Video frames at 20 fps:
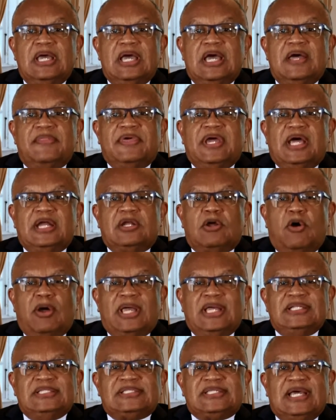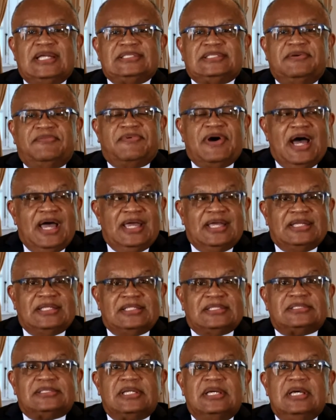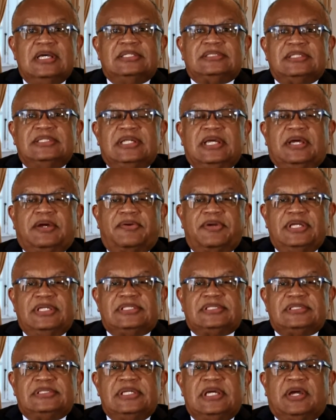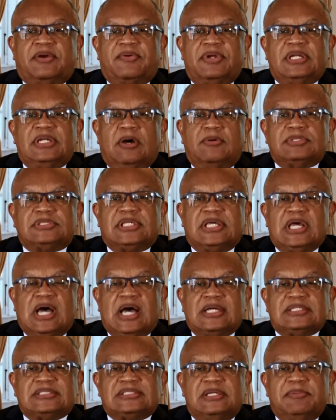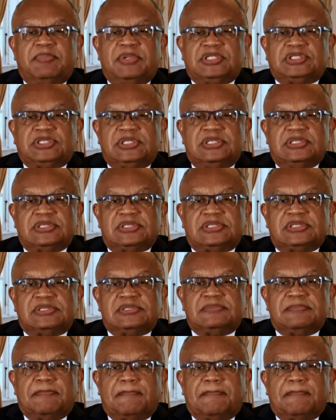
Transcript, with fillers: they are not incentivized to decrease their greenhouse gas emissions.